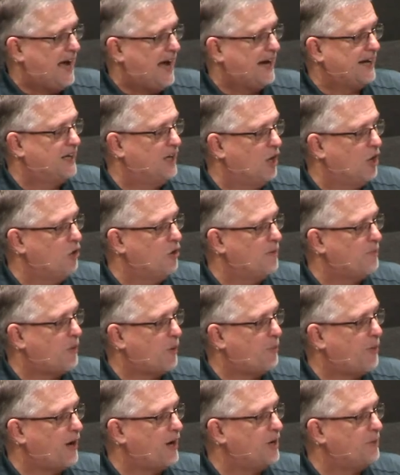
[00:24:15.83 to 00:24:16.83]
I go
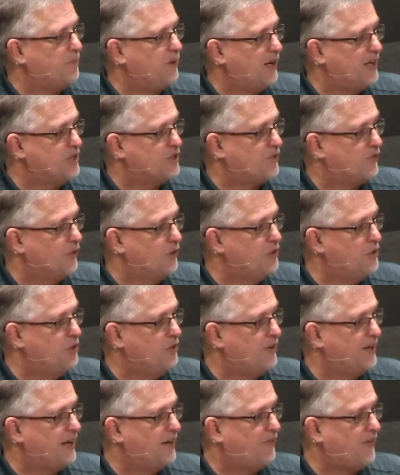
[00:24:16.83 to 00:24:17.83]
and prepare a place for you,